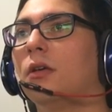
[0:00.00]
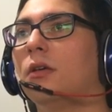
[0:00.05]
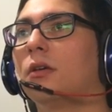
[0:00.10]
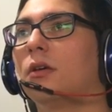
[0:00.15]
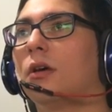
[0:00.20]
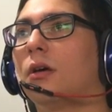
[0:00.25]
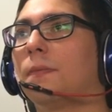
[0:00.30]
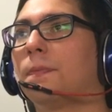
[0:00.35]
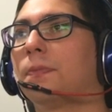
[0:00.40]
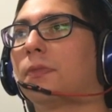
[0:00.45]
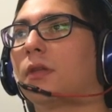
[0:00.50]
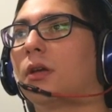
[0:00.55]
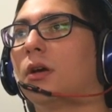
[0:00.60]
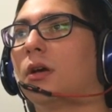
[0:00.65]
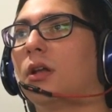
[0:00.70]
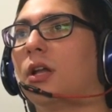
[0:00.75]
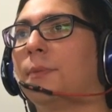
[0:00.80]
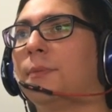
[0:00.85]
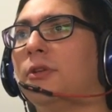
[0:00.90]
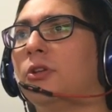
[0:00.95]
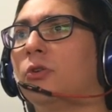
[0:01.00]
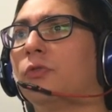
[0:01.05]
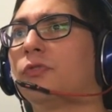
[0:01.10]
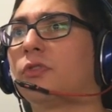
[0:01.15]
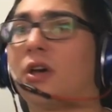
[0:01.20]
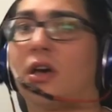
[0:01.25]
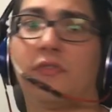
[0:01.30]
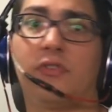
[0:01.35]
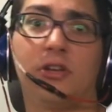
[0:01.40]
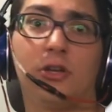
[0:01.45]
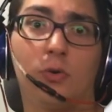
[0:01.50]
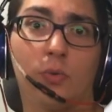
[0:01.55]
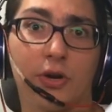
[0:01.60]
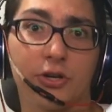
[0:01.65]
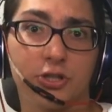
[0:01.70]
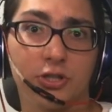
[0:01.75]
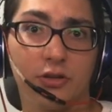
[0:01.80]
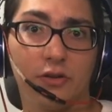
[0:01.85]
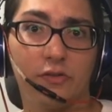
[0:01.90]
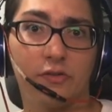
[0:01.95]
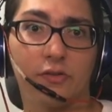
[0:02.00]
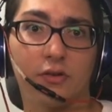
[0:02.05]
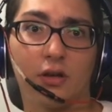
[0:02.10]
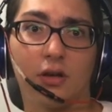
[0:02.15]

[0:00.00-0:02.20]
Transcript: yeah, uh, let me know if you have any questions.